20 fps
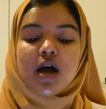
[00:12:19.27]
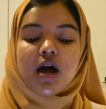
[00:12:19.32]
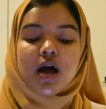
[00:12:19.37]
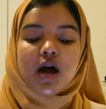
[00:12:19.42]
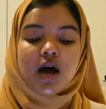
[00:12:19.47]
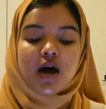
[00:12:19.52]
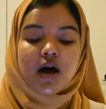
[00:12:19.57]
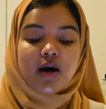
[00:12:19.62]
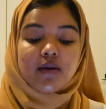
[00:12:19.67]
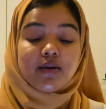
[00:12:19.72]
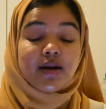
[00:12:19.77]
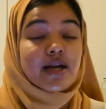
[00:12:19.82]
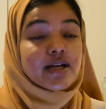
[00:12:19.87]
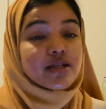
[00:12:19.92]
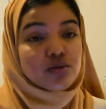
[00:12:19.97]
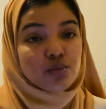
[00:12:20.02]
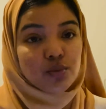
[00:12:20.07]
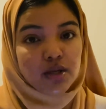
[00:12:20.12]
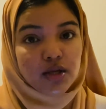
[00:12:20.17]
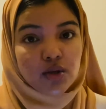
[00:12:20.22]

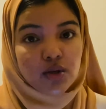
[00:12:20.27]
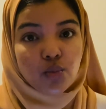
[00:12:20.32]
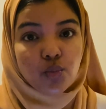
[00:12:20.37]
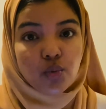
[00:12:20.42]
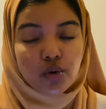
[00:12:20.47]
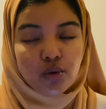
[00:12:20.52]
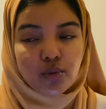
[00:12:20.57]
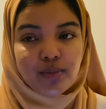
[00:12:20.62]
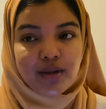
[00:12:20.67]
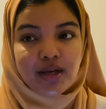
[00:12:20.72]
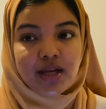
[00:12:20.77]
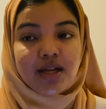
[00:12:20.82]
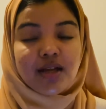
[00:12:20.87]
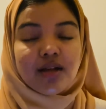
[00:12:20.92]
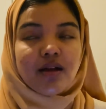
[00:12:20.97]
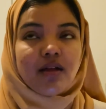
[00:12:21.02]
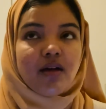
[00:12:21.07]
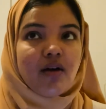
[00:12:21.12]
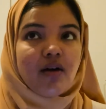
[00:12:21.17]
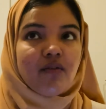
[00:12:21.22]
Next week will be
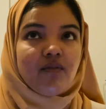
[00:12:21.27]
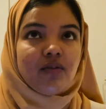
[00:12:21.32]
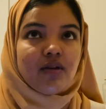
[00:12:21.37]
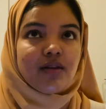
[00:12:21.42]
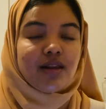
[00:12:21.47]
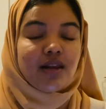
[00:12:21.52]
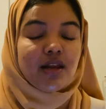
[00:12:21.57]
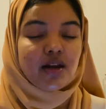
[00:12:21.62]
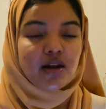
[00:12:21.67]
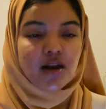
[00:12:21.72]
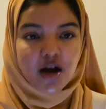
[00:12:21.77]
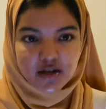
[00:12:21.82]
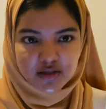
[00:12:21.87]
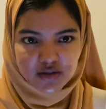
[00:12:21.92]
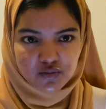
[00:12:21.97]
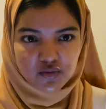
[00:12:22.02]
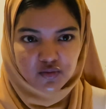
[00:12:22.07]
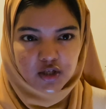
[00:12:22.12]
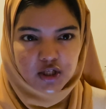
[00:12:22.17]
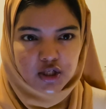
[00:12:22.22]
the
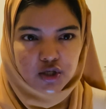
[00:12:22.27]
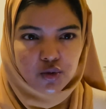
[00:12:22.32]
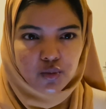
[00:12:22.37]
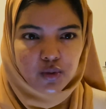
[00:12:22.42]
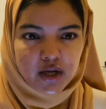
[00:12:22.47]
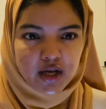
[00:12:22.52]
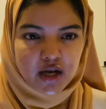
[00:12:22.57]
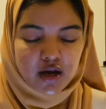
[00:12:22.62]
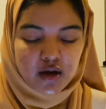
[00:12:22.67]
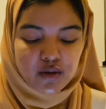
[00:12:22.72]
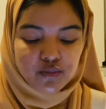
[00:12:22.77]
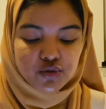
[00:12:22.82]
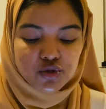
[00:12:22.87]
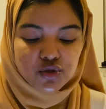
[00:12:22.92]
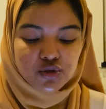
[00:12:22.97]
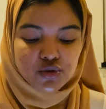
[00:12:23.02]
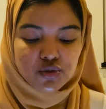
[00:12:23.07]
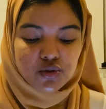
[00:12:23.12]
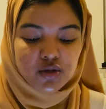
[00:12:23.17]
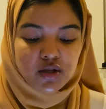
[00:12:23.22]
last video when it comes
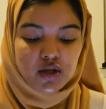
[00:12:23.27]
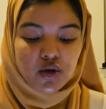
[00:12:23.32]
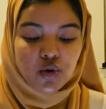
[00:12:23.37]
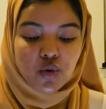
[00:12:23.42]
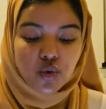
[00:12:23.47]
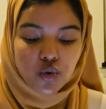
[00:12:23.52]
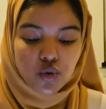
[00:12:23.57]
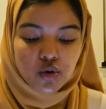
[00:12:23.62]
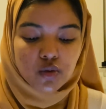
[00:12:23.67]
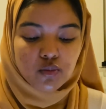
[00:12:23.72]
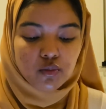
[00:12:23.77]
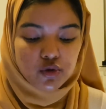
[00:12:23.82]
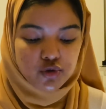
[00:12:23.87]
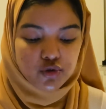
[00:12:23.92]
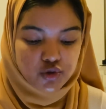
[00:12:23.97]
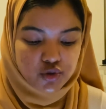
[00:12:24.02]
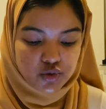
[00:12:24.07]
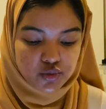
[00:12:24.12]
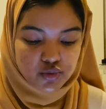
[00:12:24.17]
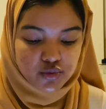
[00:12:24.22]
to the core
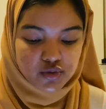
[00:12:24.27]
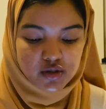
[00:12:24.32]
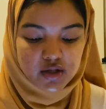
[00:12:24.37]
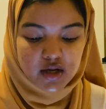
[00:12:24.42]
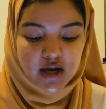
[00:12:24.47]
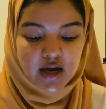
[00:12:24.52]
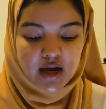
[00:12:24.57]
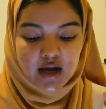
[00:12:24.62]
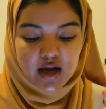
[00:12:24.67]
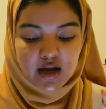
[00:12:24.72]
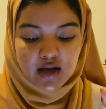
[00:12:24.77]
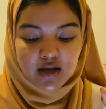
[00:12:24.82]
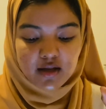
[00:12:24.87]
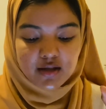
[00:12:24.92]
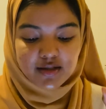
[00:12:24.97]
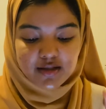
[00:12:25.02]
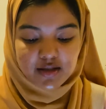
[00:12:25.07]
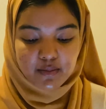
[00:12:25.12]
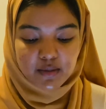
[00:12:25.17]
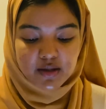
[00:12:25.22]
modules,
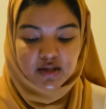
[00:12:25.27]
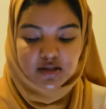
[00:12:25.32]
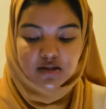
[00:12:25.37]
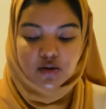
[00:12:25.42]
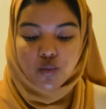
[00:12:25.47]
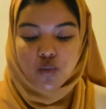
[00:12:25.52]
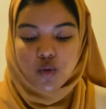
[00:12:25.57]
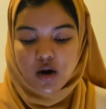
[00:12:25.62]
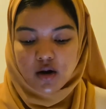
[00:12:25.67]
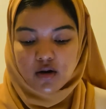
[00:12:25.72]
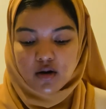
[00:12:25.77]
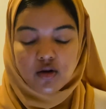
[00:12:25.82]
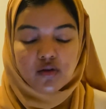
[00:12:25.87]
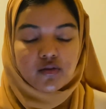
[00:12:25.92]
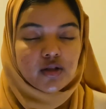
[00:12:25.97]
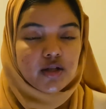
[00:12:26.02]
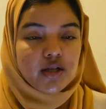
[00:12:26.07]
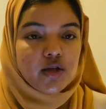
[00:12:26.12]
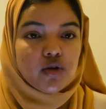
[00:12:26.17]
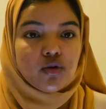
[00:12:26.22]
semester 1 of
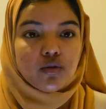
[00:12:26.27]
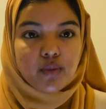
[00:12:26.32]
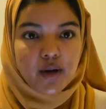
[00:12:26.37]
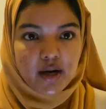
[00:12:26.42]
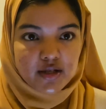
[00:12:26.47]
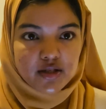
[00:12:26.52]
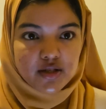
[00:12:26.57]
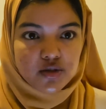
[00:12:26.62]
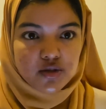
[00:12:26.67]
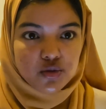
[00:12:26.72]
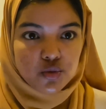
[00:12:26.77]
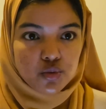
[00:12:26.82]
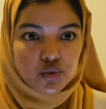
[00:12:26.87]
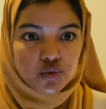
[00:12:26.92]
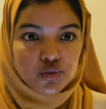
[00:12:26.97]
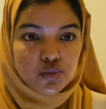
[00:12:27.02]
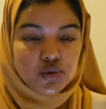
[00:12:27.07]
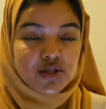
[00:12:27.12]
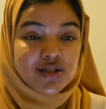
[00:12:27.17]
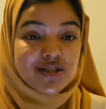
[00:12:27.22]
the legal practice course,
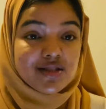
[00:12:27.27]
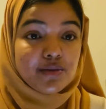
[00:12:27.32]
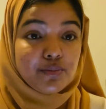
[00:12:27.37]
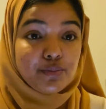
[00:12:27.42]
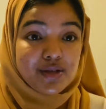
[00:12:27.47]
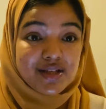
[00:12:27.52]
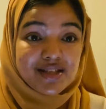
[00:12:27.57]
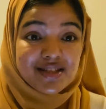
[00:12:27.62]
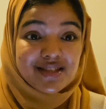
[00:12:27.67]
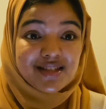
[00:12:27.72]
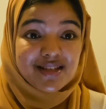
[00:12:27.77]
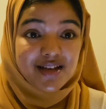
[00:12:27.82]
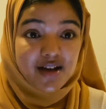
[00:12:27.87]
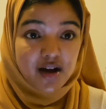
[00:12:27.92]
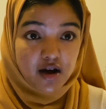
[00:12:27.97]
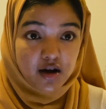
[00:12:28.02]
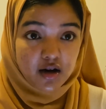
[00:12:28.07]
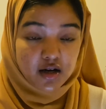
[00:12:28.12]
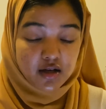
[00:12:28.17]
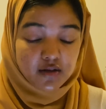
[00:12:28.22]
which is the
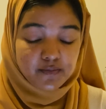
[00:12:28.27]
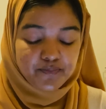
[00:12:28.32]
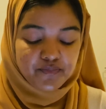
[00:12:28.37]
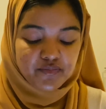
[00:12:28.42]
PCR.